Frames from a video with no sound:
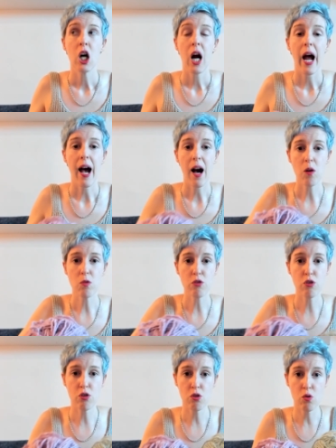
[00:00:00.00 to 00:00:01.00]
how
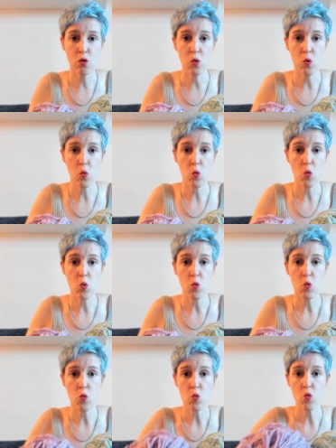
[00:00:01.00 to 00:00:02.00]
to
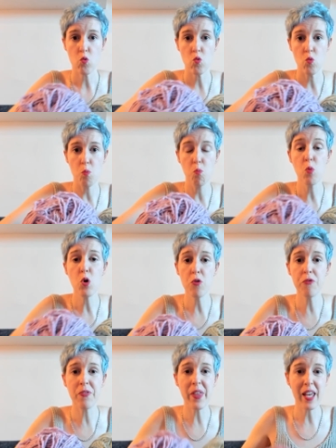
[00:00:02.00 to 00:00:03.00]

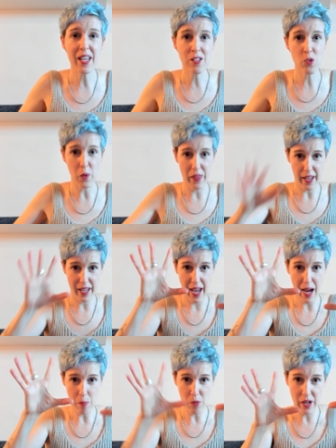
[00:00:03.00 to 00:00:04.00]
move things when the
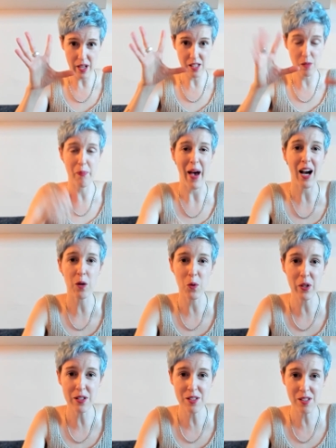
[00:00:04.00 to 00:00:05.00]
camera is
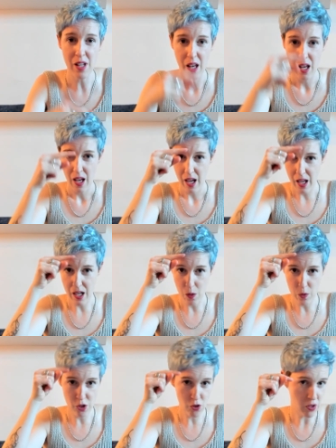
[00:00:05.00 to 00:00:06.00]
backwards, and I
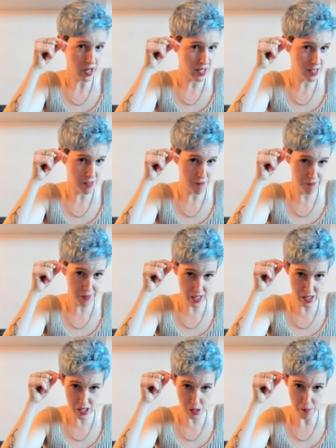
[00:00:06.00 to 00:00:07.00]
was trying to
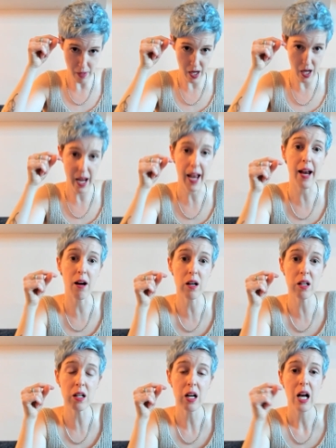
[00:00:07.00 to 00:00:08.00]
fix my
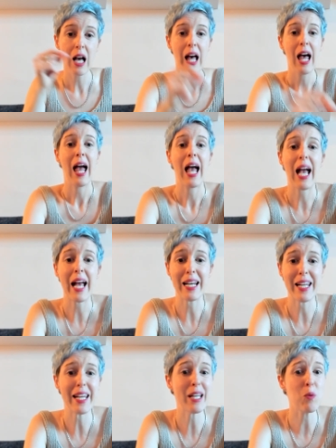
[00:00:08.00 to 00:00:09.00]
hair,
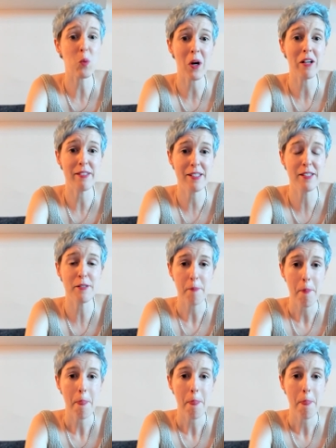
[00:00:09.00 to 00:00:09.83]
and it was